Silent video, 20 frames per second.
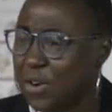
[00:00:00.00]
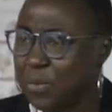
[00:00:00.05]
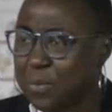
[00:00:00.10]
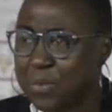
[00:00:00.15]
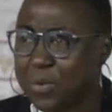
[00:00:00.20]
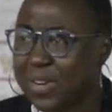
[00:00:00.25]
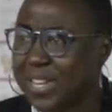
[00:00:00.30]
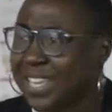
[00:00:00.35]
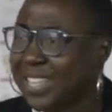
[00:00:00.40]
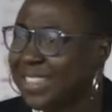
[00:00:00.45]

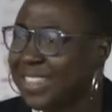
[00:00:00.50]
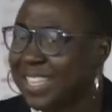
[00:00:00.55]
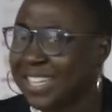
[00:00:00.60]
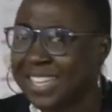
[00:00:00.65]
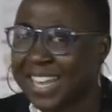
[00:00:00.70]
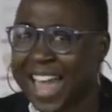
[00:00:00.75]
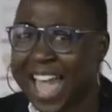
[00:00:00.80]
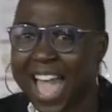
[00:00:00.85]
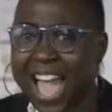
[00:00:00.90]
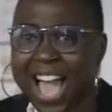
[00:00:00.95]
We'll get the
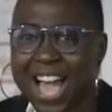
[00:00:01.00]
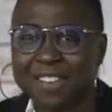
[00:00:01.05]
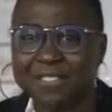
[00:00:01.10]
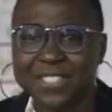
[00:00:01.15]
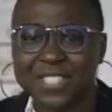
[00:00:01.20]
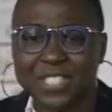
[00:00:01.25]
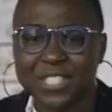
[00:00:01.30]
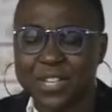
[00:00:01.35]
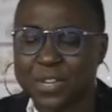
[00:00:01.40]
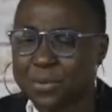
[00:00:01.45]

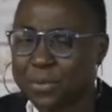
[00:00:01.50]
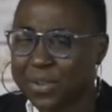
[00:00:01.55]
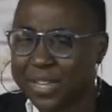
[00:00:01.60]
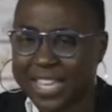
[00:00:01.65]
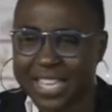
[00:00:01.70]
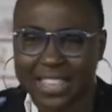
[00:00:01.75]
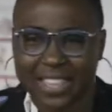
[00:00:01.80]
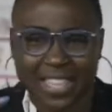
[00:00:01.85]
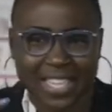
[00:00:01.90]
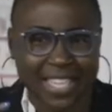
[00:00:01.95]
laughs, we'll
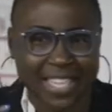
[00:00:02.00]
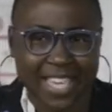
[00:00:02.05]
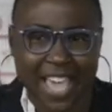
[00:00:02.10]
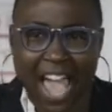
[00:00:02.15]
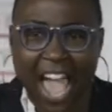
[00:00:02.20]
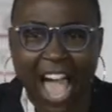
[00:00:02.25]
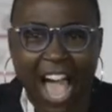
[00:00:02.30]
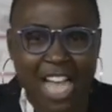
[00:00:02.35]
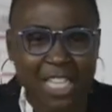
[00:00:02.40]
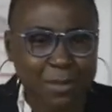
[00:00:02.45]
get the
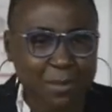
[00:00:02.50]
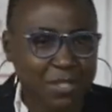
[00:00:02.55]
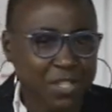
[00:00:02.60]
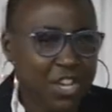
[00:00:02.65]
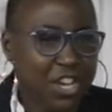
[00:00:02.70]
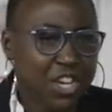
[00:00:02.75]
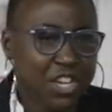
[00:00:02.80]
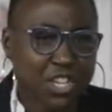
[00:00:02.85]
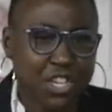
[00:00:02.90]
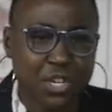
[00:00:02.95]

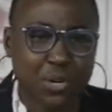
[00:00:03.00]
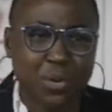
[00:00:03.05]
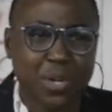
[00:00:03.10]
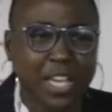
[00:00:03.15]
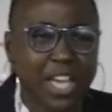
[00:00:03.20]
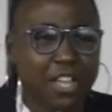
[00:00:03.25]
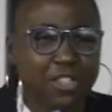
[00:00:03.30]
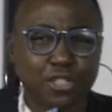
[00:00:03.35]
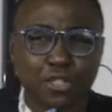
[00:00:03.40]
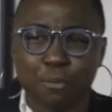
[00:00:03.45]
gasps, you'll
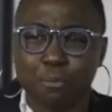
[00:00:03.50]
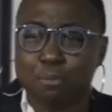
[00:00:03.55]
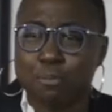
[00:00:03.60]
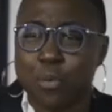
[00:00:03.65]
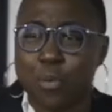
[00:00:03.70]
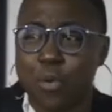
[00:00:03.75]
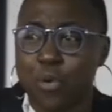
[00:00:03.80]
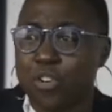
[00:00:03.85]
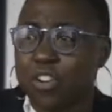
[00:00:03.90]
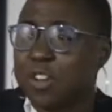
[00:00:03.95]
get the
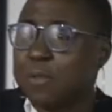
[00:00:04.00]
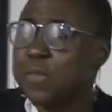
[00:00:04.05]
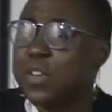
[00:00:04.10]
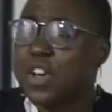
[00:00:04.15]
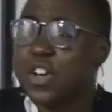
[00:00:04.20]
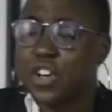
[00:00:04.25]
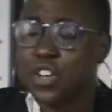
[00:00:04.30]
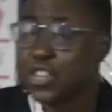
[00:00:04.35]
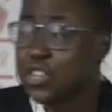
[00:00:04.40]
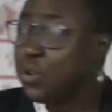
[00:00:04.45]
boredom,
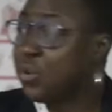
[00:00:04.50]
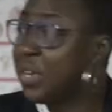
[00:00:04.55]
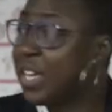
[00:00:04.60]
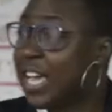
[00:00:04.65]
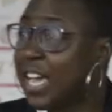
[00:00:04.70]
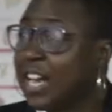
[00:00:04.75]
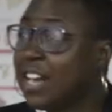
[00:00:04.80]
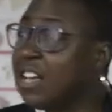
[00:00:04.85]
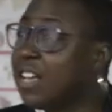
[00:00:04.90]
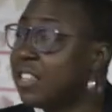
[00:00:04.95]
you'll
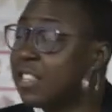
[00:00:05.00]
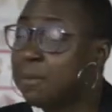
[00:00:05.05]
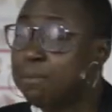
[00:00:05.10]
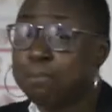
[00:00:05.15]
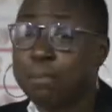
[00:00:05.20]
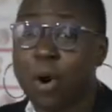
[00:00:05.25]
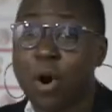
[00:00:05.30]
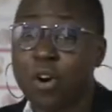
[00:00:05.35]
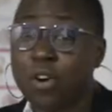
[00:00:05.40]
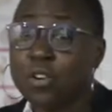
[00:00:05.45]
get the
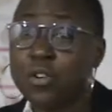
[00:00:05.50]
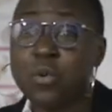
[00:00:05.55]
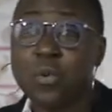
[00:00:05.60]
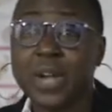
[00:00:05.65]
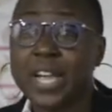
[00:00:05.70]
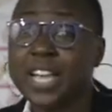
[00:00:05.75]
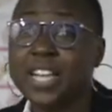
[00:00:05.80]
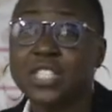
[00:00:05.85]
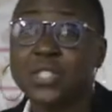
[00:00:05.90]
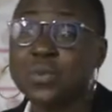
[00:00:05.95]
bar
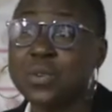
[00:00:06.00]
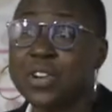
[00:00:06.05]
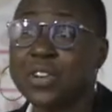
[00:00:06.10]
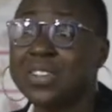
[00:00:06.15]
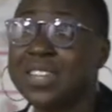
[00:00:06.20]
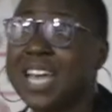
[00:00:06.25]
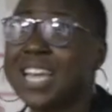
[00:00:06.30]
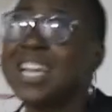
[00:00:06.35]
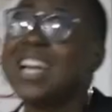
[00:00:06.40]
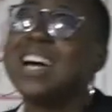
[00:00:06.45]
queens where
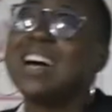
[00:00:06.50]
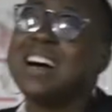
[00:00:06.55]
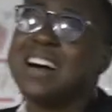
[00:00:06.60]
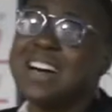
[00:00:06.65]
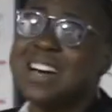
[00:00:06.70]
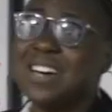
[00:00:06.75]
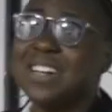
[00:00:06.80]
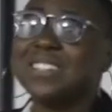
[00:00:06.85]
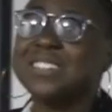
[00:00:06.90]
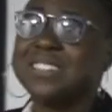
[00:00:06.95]
you're like,
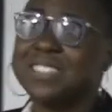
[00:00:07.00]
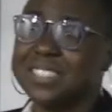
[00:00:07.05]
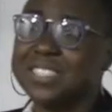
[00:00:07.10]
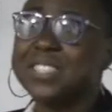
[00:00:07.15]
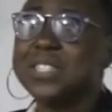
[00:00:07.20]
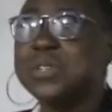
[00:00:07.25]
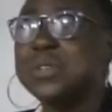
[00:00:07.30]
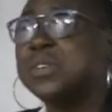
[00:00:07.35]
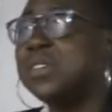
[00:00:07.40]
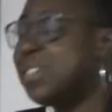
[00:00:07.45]
oh,
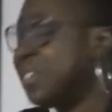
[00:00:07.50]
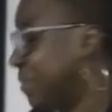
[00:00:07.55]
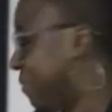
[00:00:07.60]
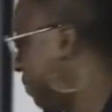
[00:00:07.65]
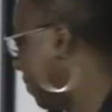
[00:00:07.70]
cool,